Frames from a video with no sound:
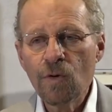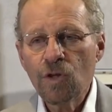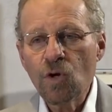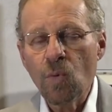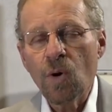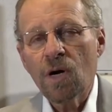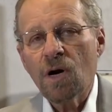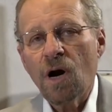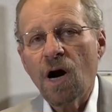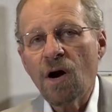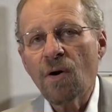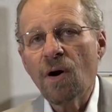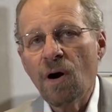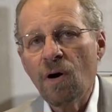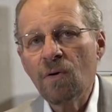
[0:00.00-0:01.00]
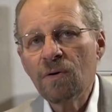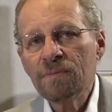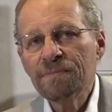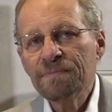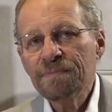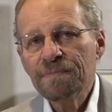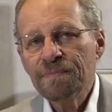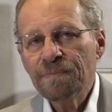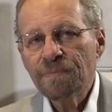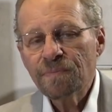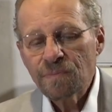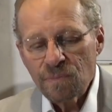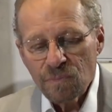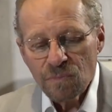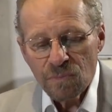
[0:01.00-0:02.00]
the Wakaro
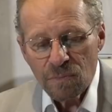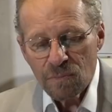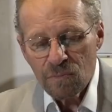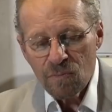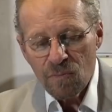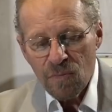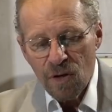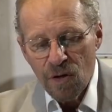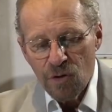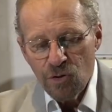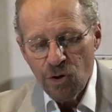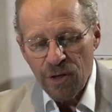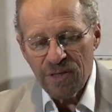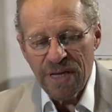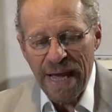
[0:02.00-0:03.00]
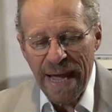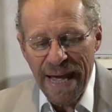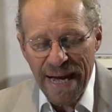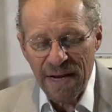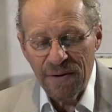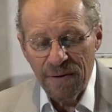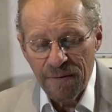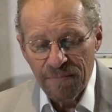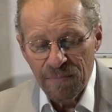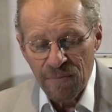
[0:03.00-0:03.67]
took the head